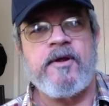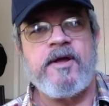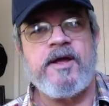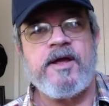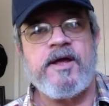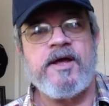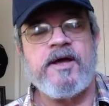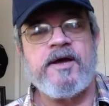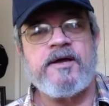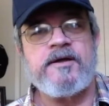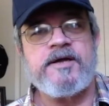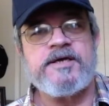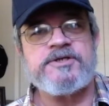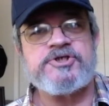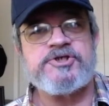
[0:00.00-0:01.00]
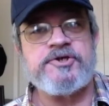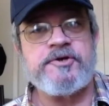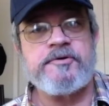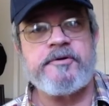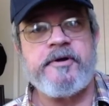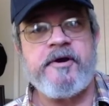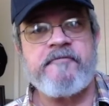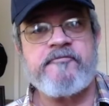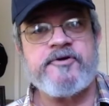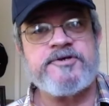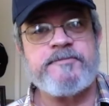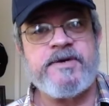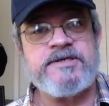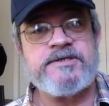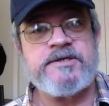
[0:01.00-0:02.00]
at Chanute Air Force
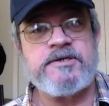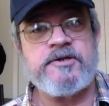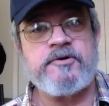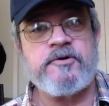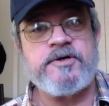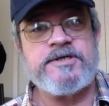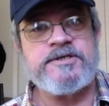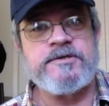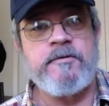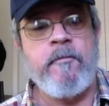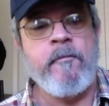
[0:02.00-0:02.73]
Base in Illinois,